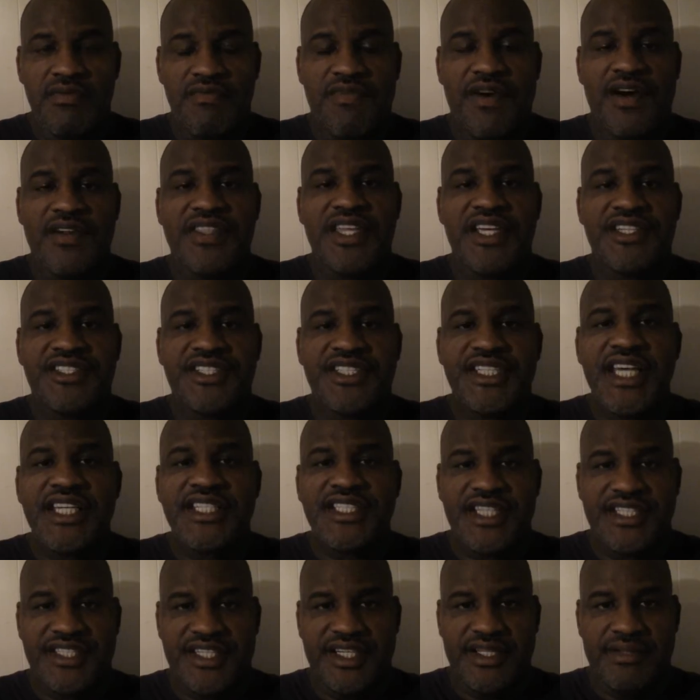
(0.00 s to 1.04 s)
for
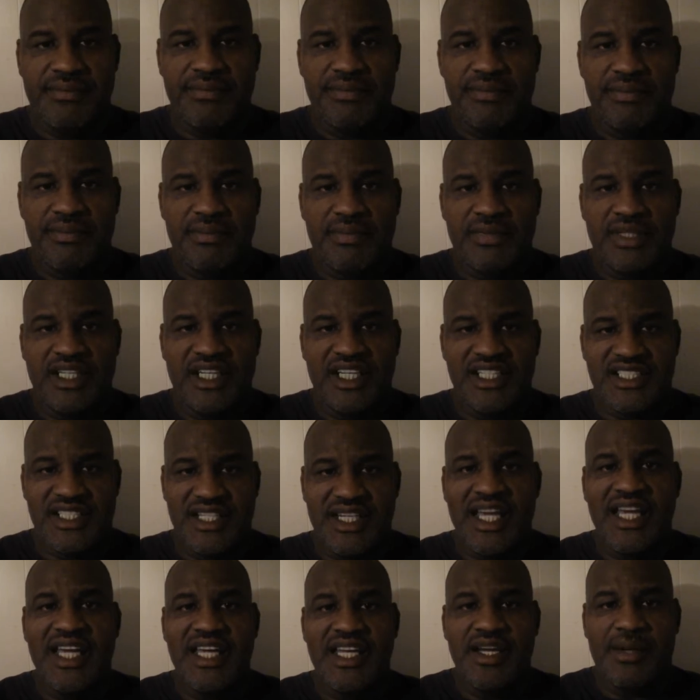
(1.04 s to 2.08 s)
necessity is
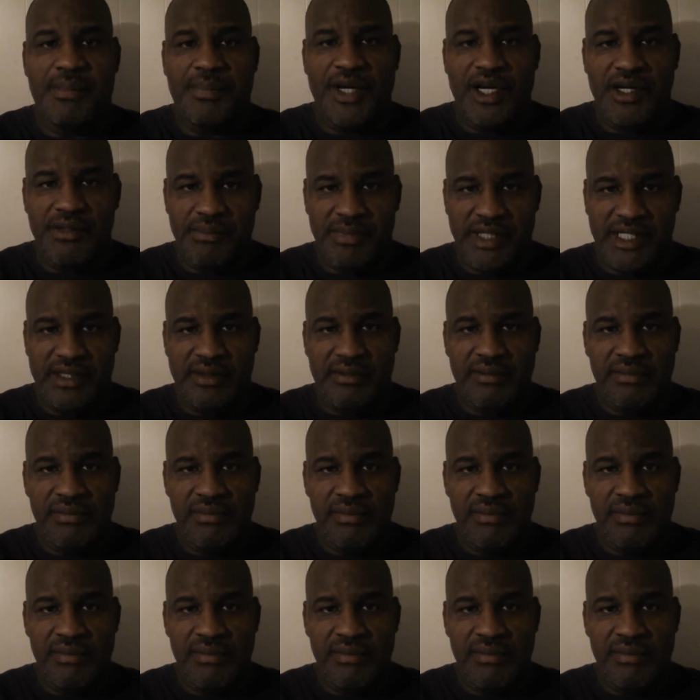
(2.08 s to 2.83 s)
laid upon me.